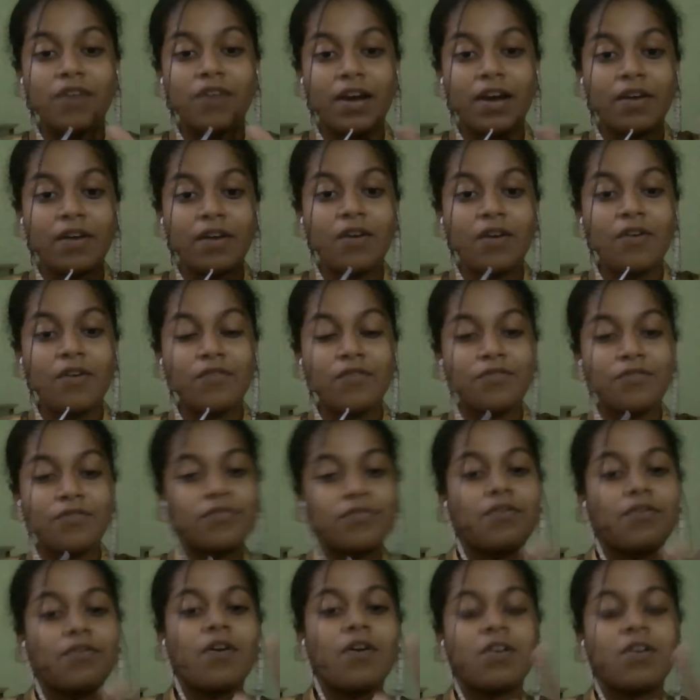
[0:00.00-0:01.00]
for
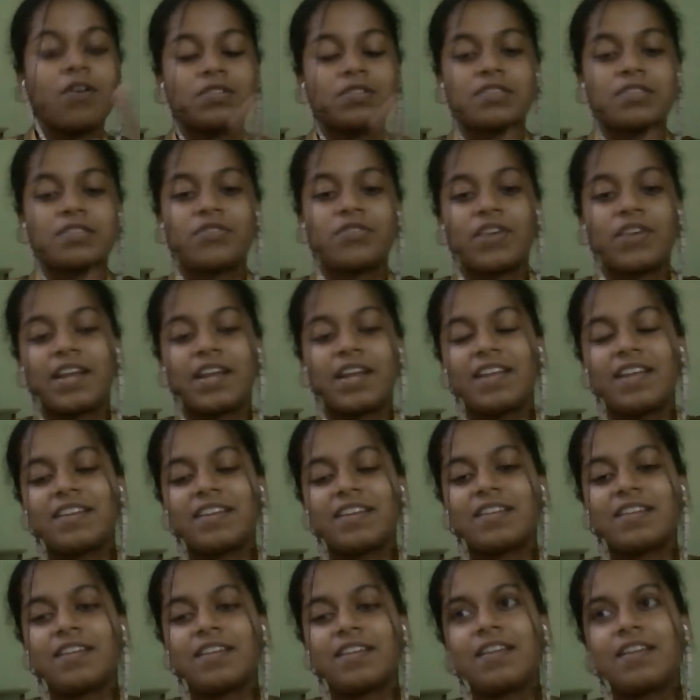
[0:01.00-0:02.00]
straight
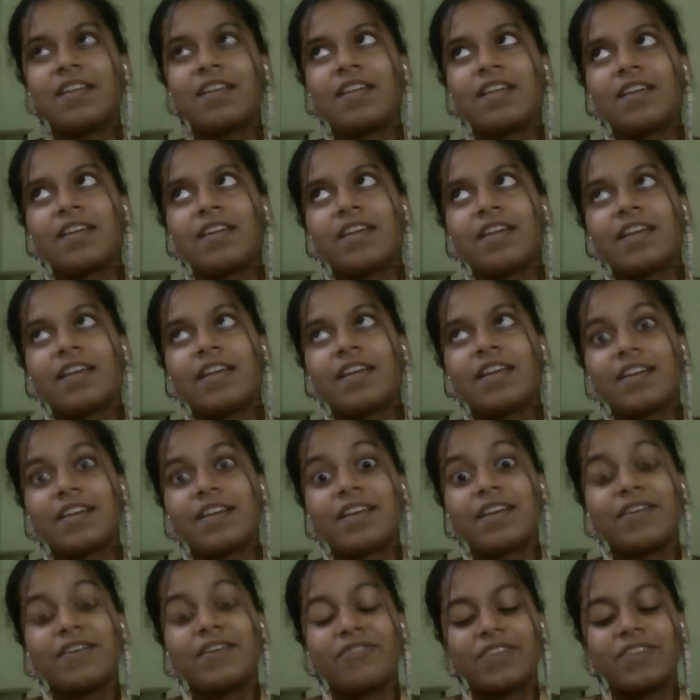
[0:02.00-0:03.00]
every
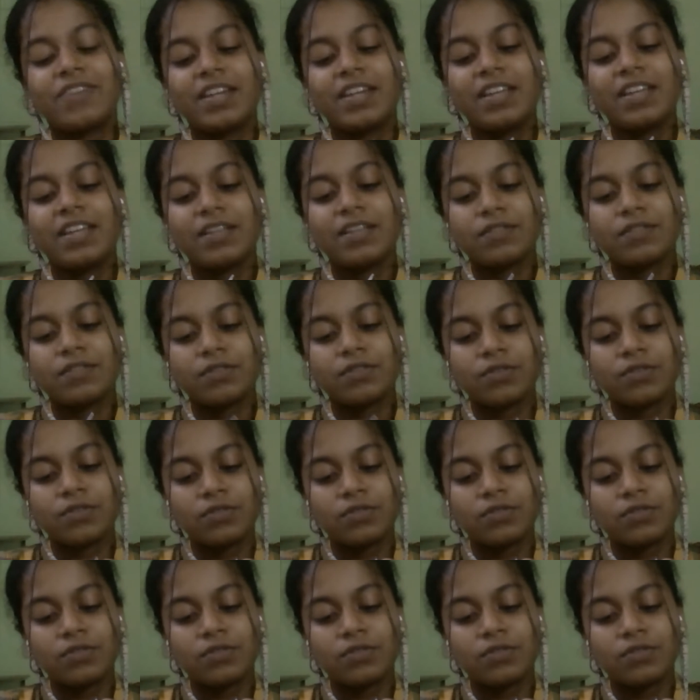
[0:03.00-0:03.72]
day. So